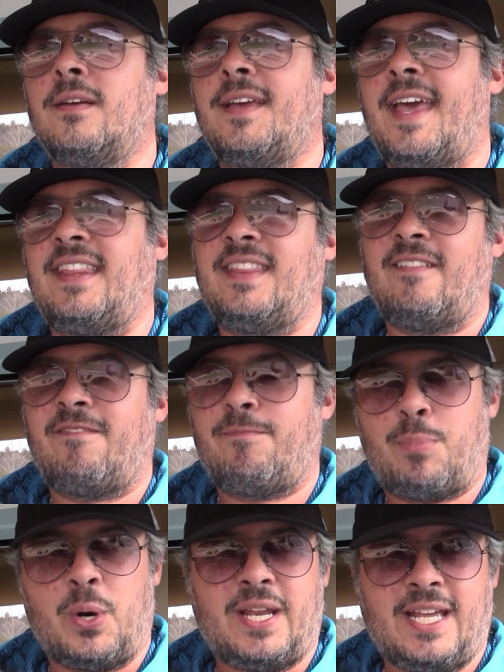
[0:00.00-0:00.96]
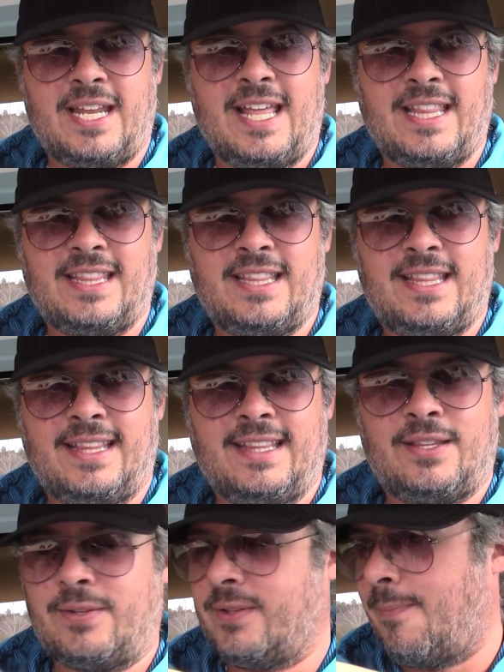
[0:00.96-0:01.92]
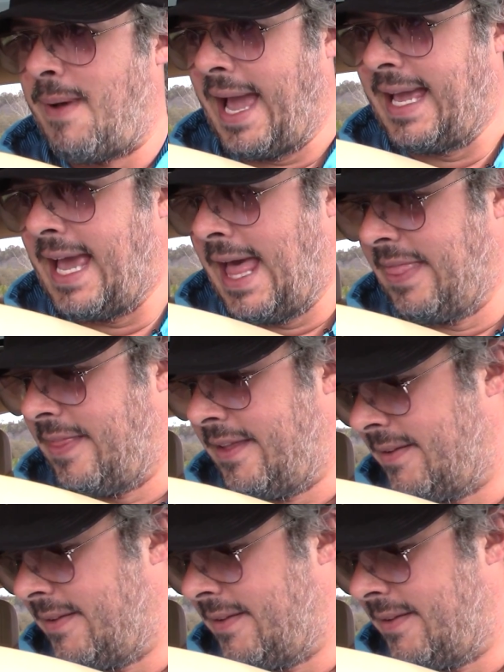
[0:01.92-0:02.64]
and they've put it into the Macan.